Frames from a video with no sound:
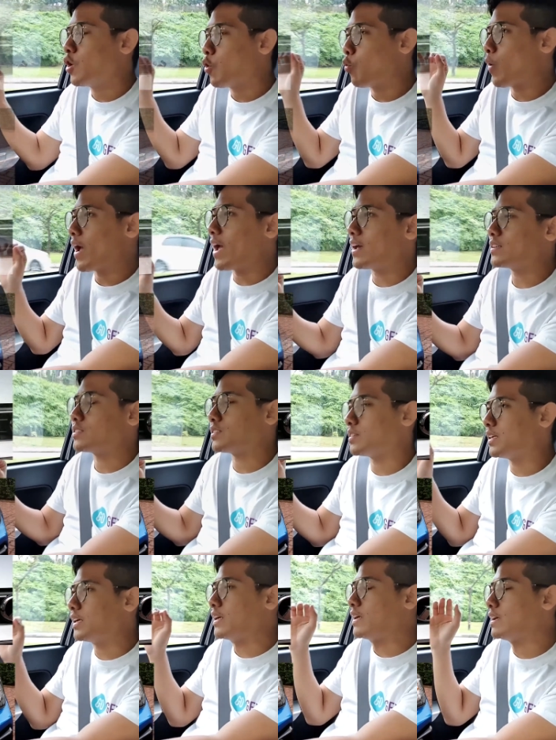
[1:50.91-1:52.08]
whereas
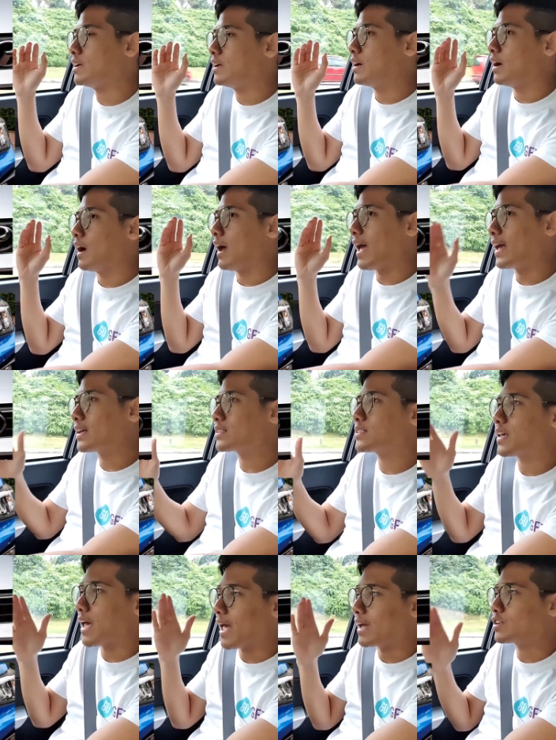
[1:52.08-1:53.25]
the X
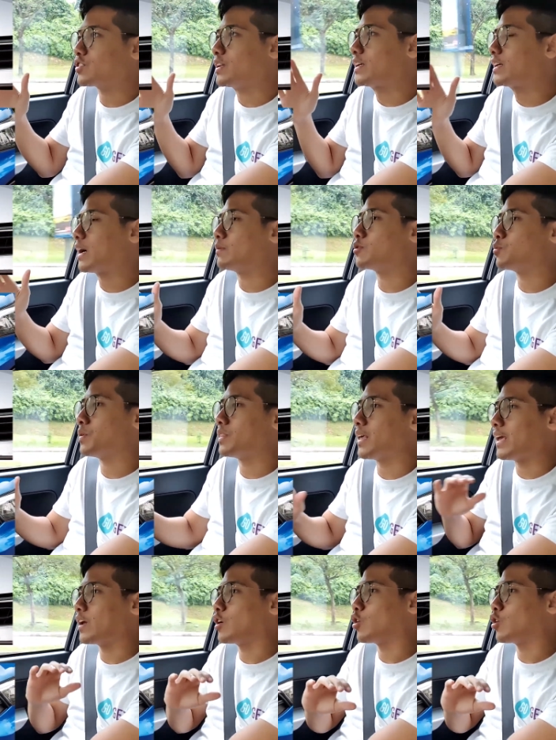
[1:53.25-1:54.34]
actually comes with a